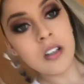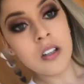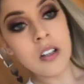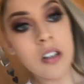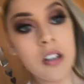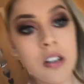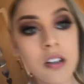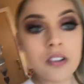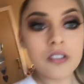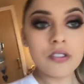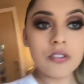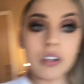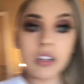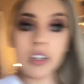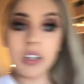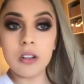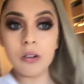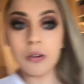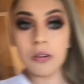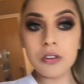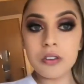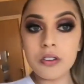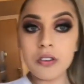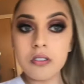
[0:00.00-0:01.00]
It's really
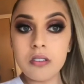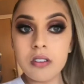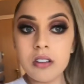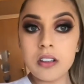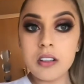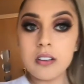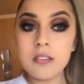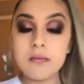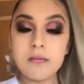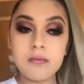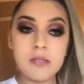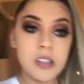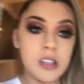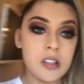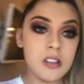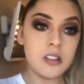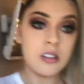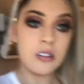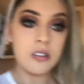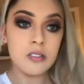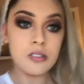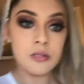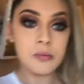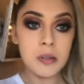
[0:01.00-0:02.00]
not too light.
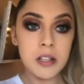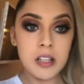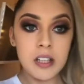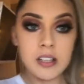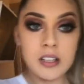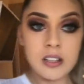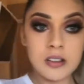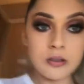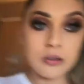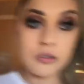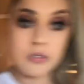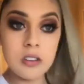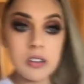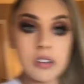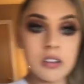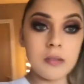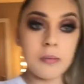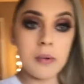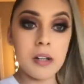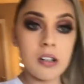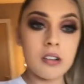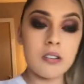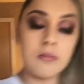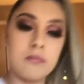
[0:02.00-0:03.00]
Just bringing these over to the
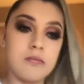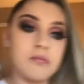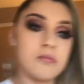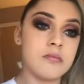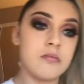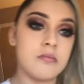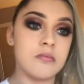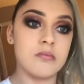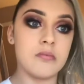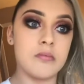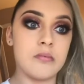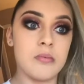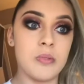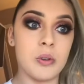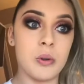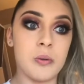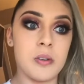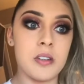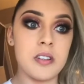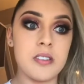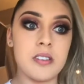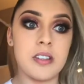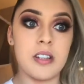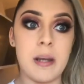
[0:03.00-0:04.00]
mirror. Don't I
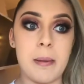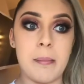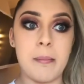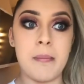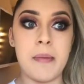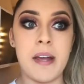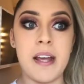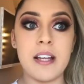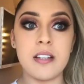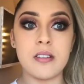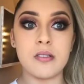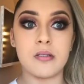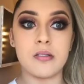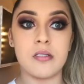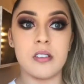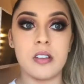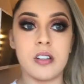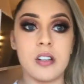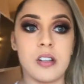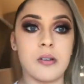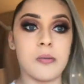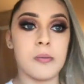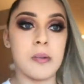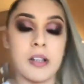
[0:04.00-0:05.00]
see that mess over
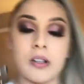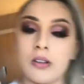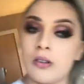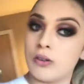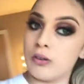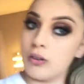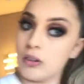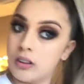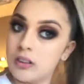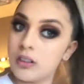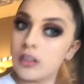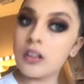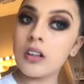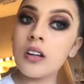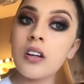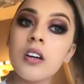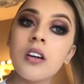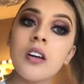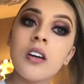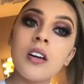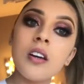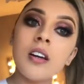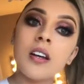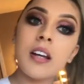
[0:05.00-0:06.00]
there? Oh my god.
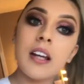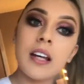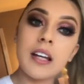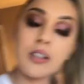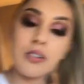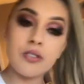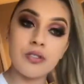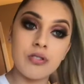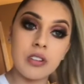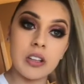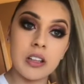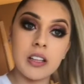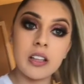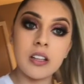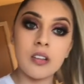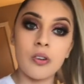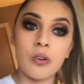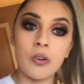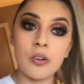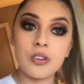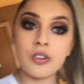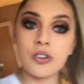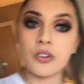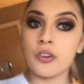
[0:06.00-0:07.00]
It's really
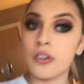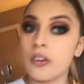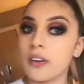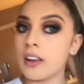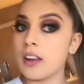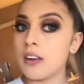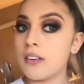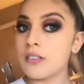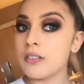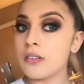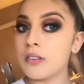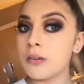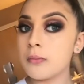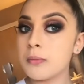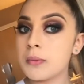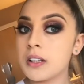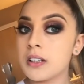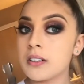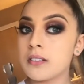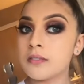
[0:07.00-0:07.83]
not too light for me.